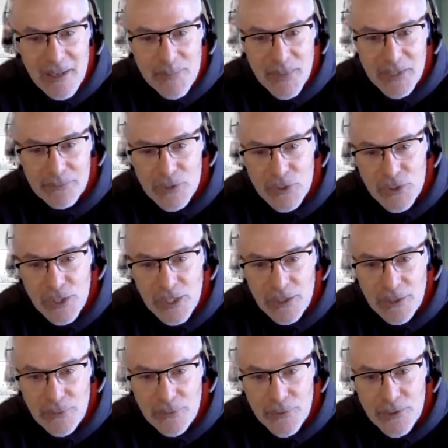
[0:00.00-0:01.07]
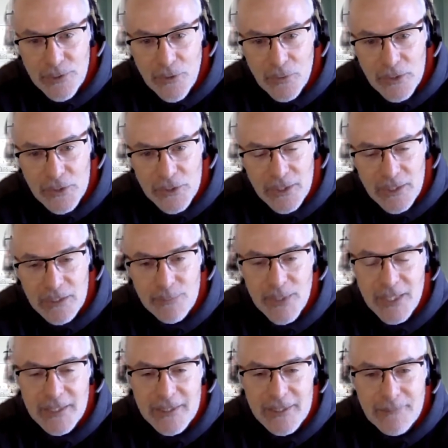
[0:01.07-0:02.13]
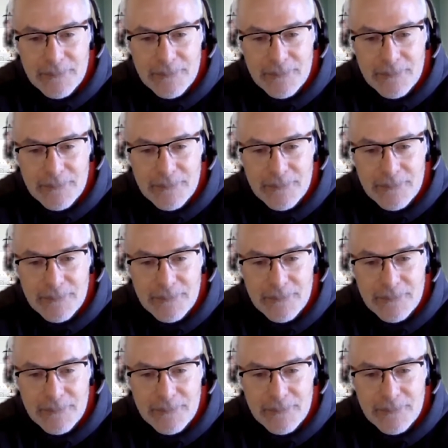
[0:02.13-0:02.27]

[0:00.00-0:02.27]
be able to share their own knowledge and experience.